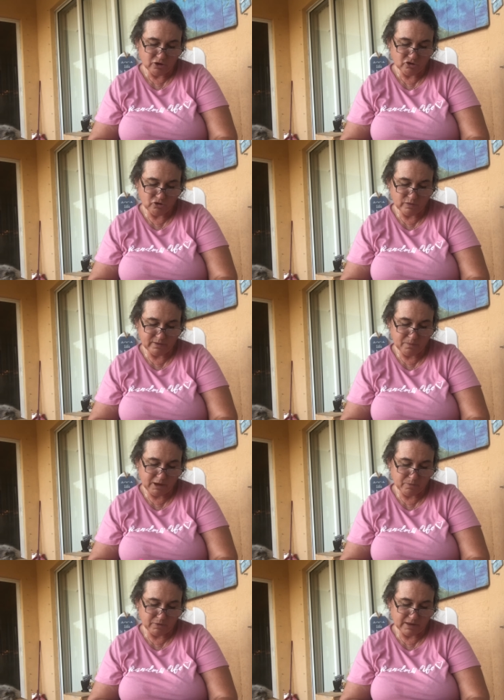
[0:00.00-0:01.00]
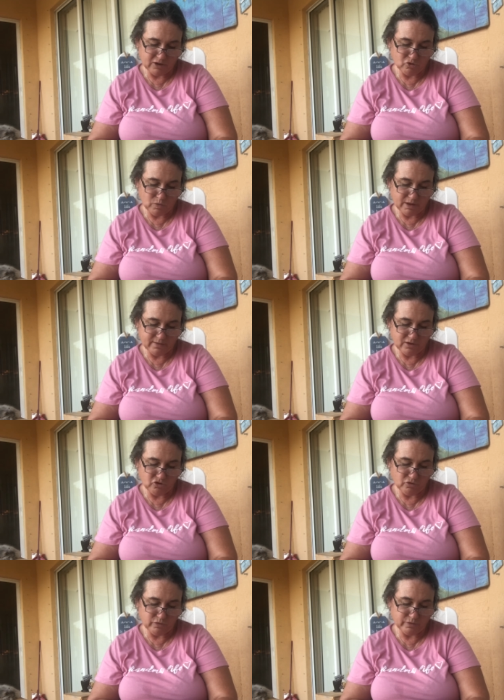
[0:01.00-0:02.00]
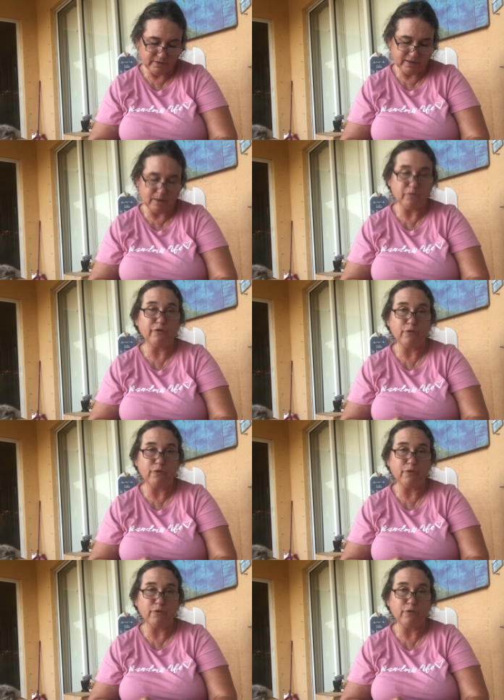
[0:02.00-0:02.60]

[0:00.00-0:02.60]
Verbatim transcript: to his people and dwells in Jerusalem